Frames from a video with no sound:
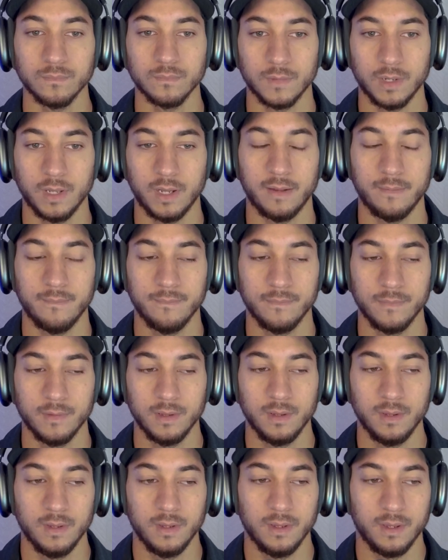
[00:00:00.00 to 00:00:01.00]
Yeah.
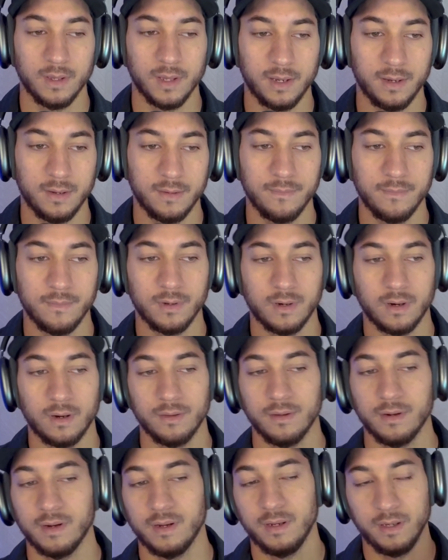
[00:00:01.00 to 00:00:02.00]
And are
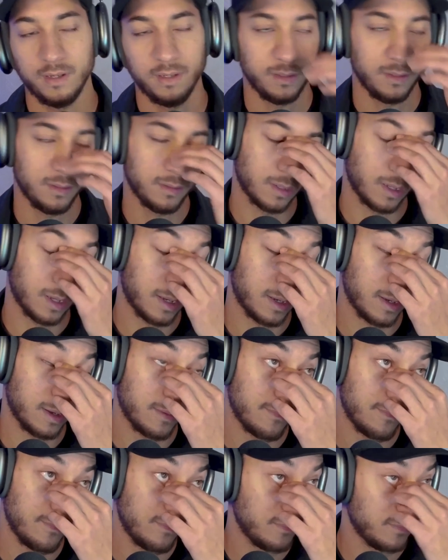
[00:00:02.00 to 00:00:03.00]
there any,
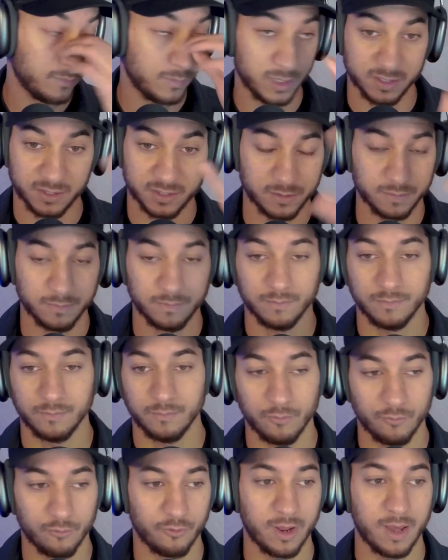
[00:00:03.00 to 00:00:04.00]
let's
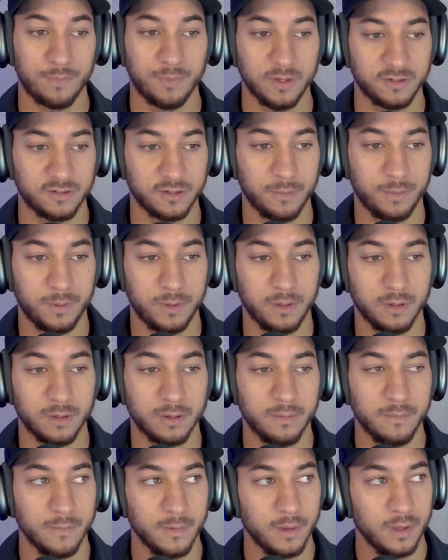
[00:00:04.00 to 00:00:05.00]
wrap this up
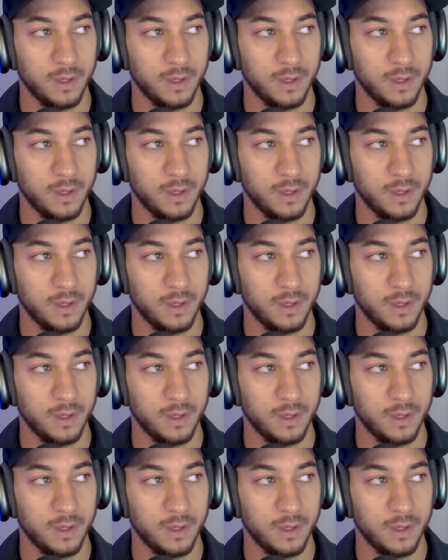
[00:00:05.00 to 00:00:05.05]
here.